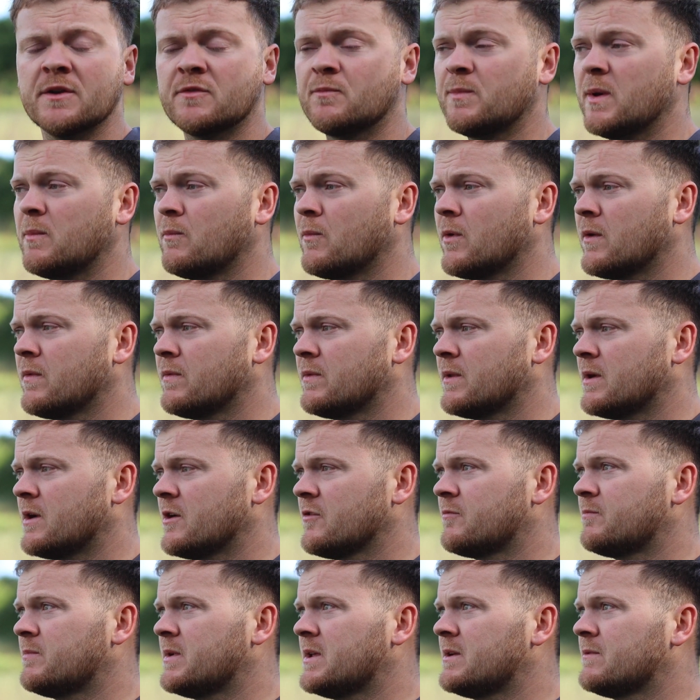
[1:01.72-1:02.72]
has been one that
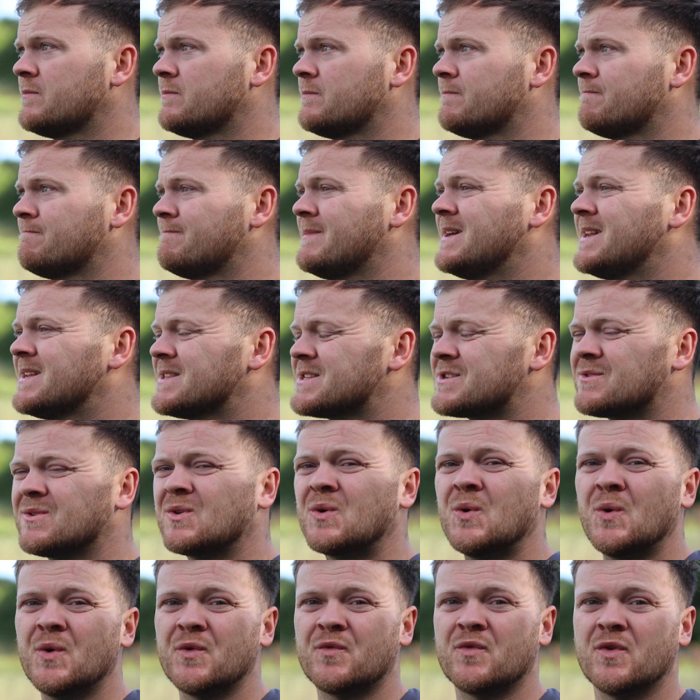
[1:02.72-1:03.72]
I've been meaning to
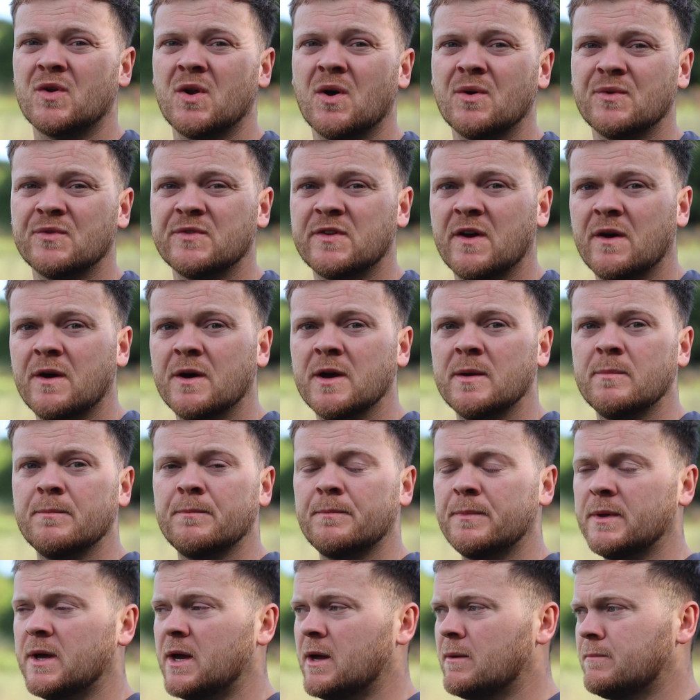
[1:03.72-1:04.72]
record for a long
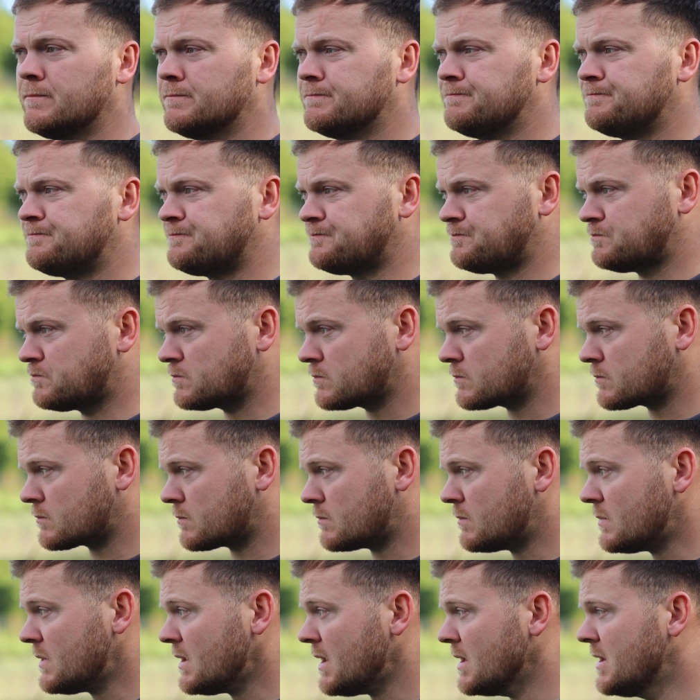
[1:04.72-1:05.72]
time, and
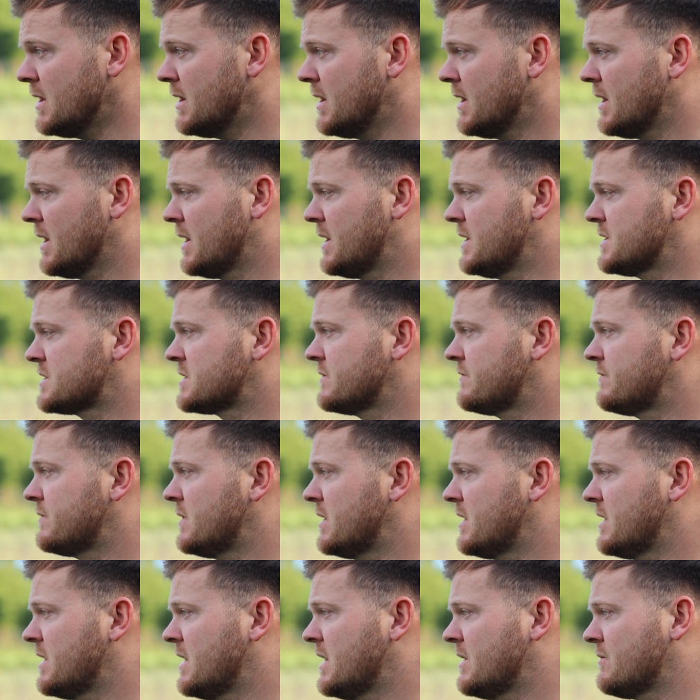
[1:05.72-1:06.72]
it's
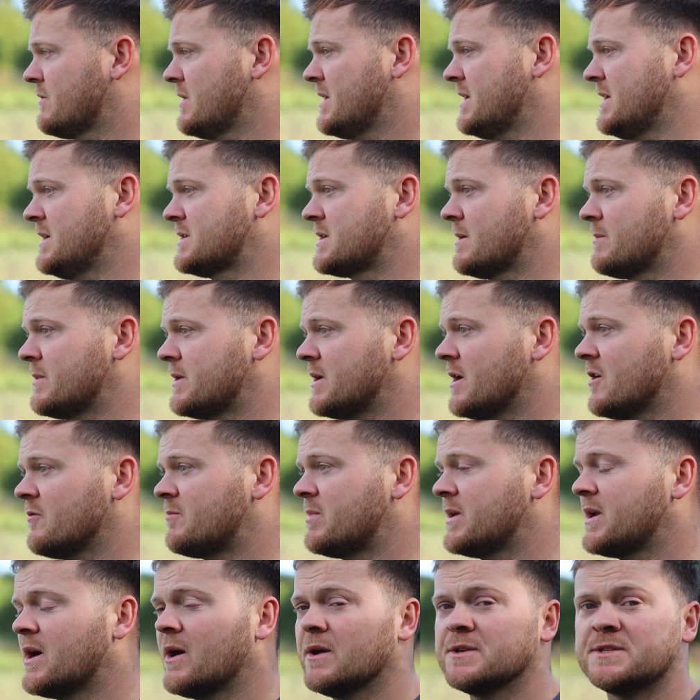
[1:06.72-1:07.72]
really something that
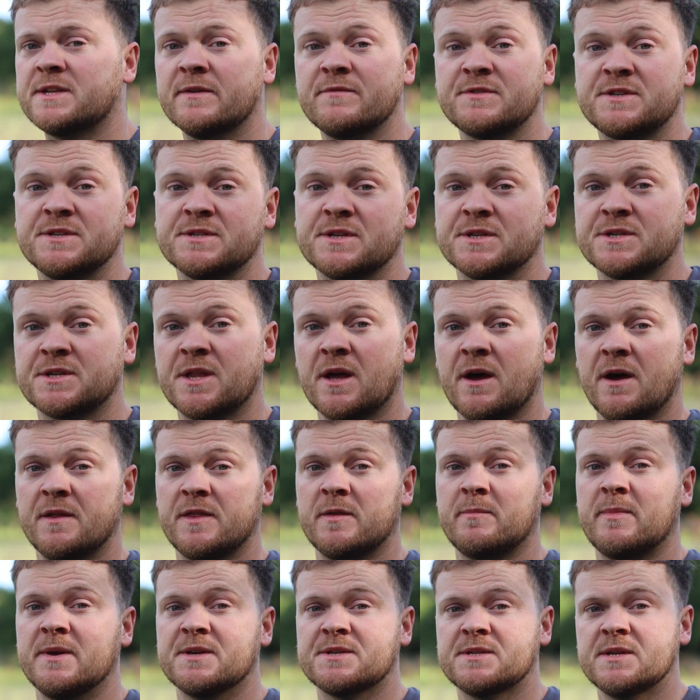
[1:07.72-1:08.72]
I've been asked ever since I
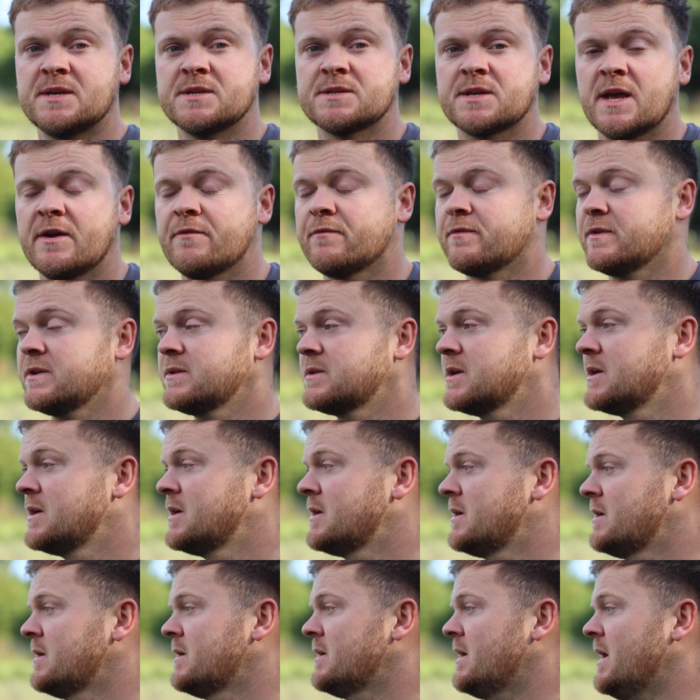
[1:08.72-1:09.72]
started the business. Every
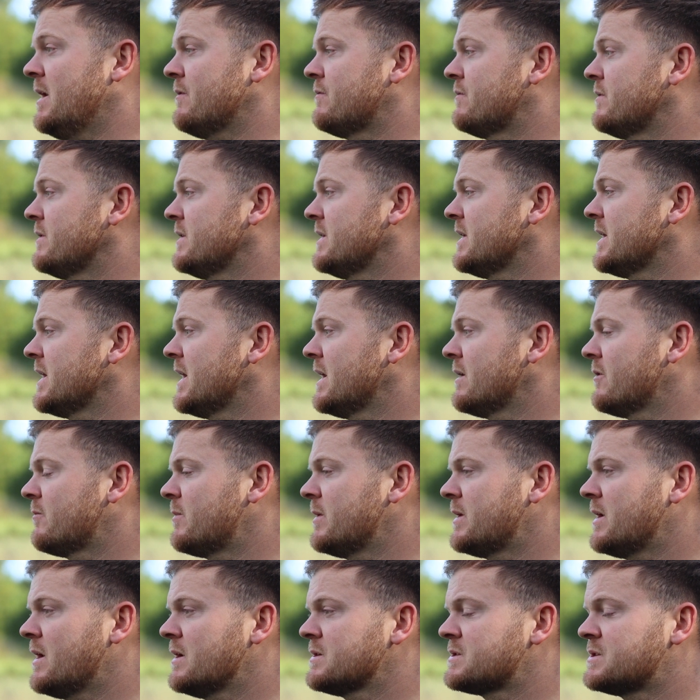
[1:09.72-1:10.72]
year
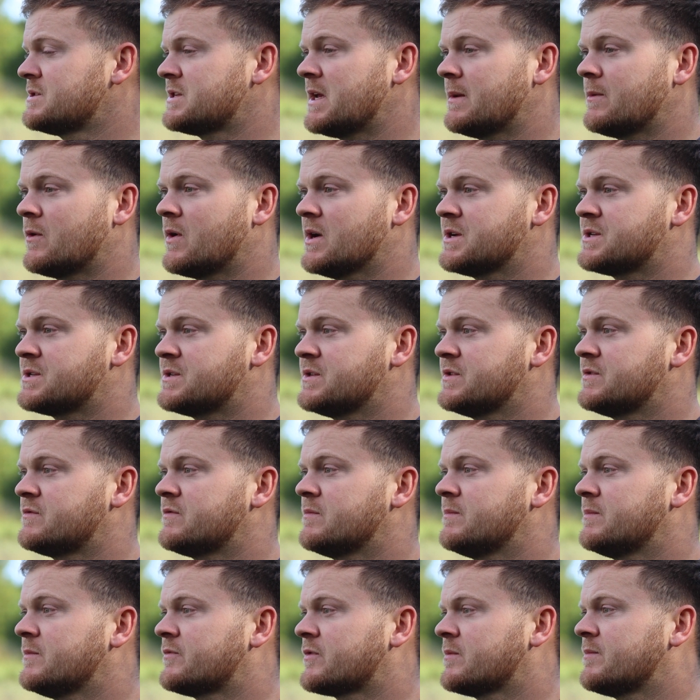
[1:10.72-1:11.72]
I've been asked the same questions
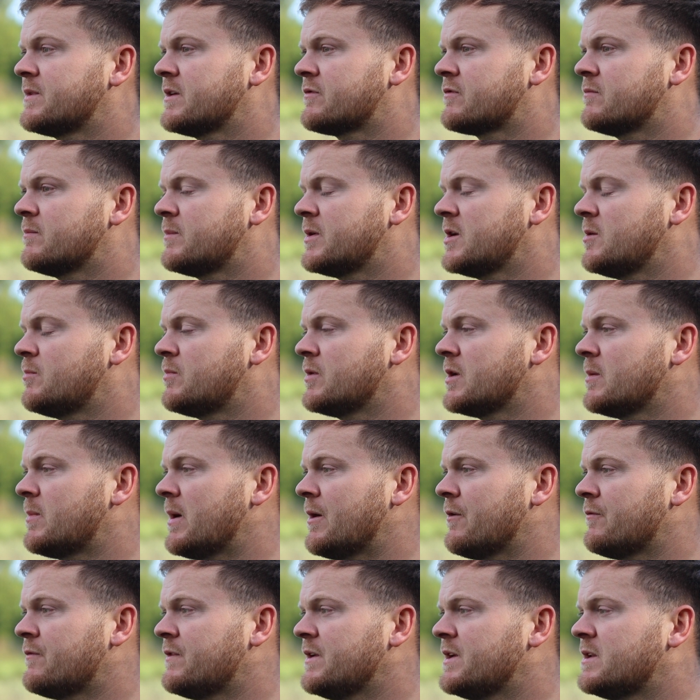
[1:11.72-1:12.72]
from different people
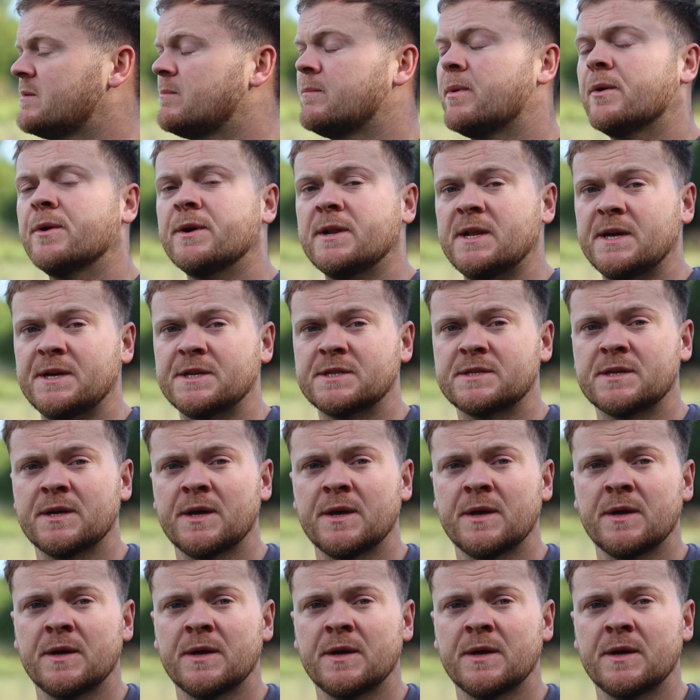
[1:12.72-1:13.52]
about feeding boilies